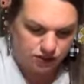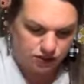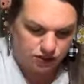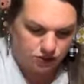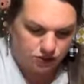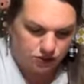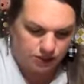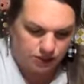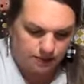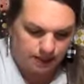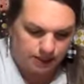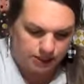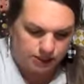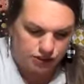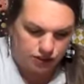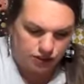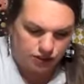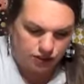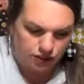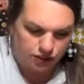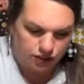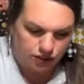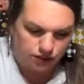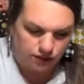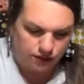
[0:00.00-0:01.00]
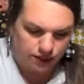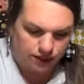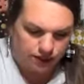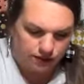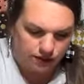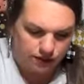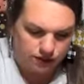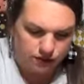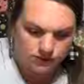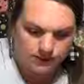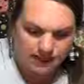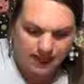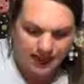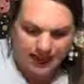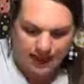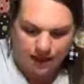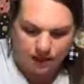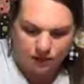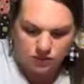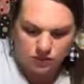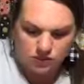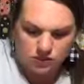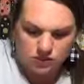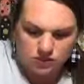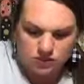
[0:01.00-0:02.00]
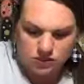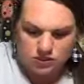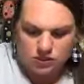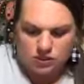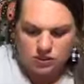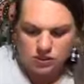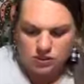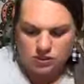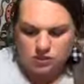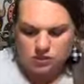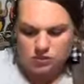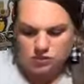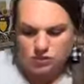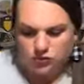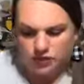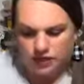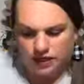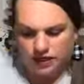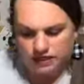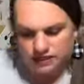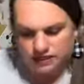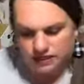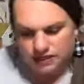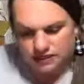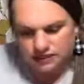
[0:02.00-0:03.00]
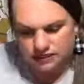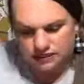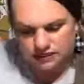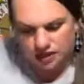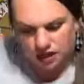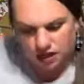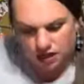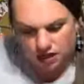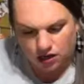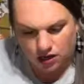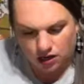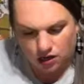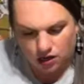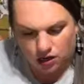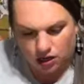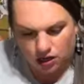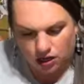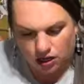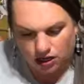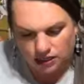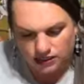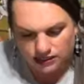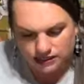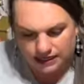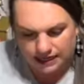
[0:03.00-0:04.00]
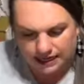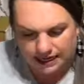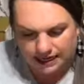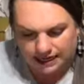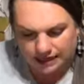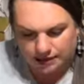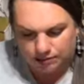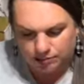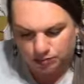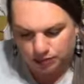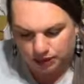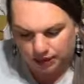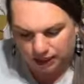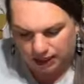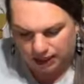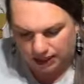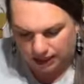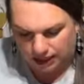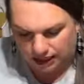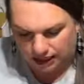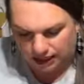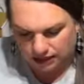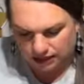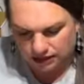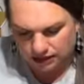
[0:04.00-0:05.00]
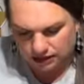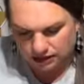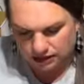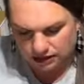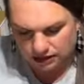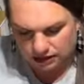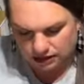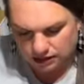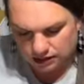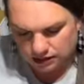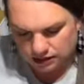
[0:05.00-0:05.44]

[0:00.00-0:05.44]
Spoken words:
So you wanna make sure that you get those out so that it does not cause any bleeding